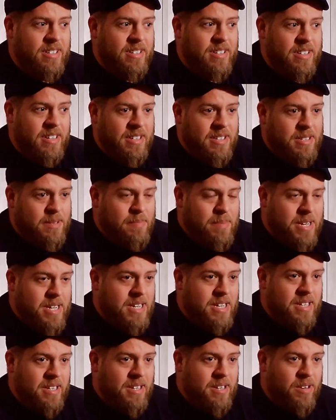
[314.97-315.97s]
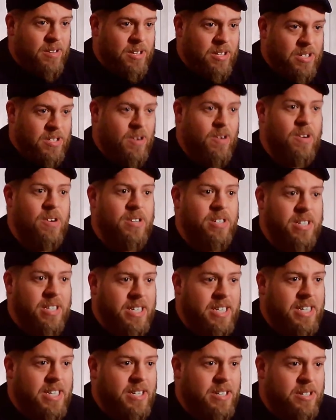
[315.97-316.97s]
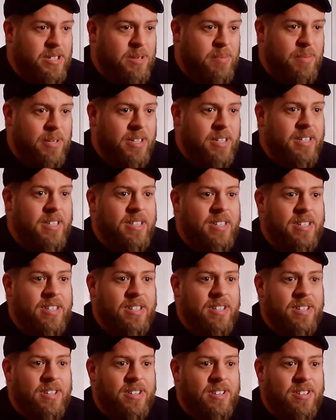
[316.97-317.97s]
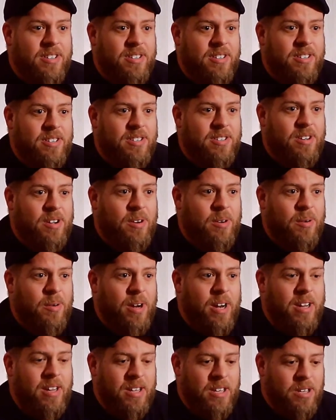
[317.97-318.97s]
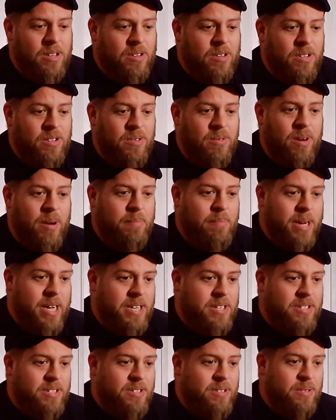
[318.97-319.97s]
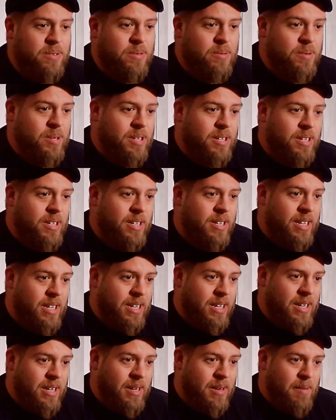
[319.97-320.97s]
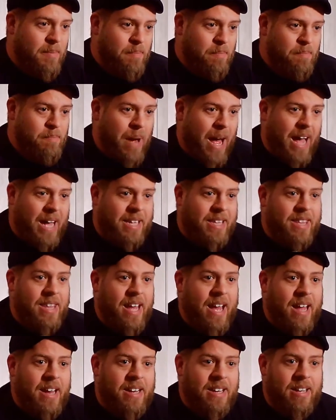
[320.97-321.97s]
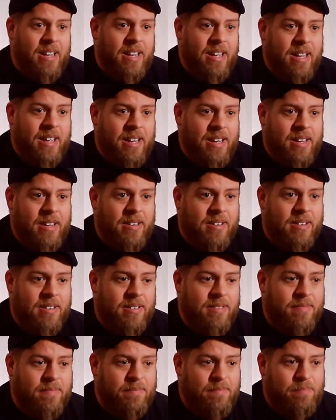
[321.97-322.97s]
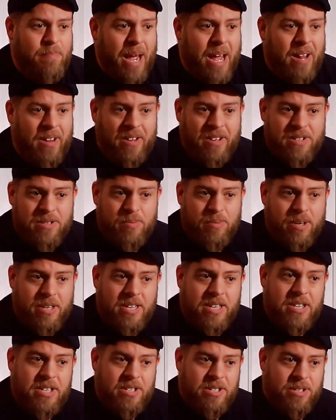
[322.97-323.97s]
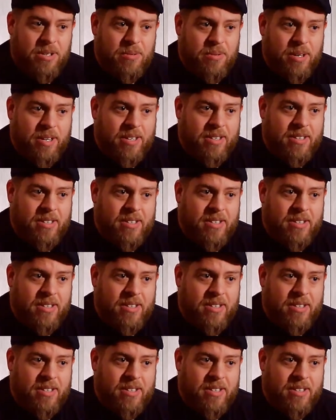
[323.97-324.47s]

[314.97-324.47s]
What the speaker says: to me, guitar is a lead instrument. So anything you can do on bass to back that and balance what he's doing